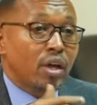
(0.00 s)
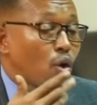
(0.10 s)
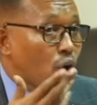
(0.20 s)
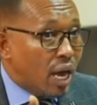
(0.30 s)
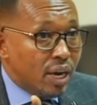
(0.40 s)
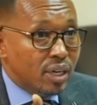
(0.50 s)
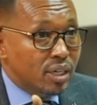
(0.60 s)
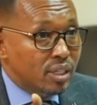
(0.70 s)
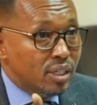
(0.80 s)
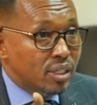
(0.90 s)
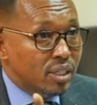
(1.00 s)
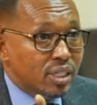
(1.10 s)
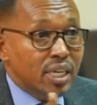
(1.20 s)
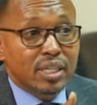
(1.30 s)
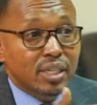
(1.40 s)
The Quran
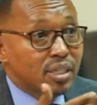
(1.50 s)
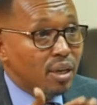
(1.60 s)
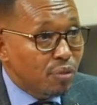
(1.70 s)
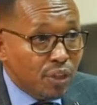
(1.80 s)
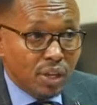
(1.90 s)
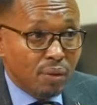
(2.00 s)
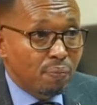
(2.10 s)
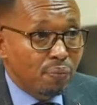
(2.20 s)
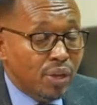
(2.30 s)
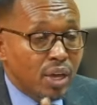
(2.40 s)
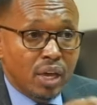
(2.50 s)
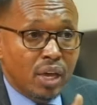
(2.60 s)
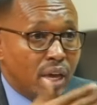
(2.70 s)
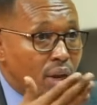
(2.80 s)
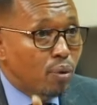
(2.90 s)
says the same thing.
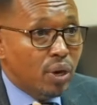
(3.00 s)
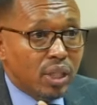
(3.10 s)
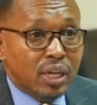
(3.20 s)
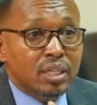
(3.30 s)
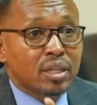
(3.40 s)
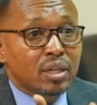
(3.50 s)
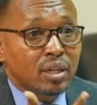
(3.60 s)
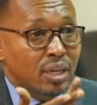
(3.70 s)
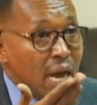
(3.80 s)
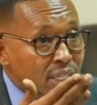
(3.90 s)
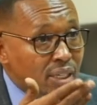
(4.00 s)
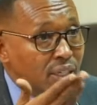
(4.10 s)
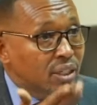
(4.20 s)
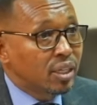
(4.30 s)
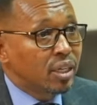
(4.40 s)
Anybody that does
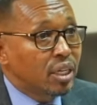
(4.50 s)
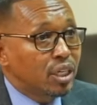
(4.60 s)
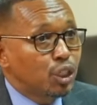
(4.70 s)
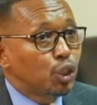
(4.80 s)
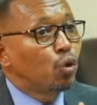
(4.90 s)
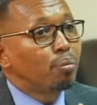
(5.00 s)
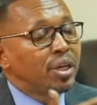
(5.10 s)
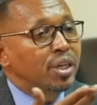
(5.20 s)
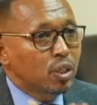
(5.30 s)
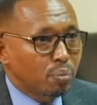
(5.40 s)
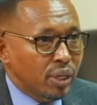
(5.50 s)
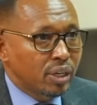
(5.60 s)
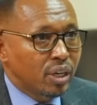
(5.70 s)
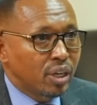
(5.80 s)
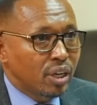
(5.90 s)
that thing should be
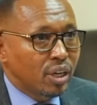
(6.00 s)
disciplined.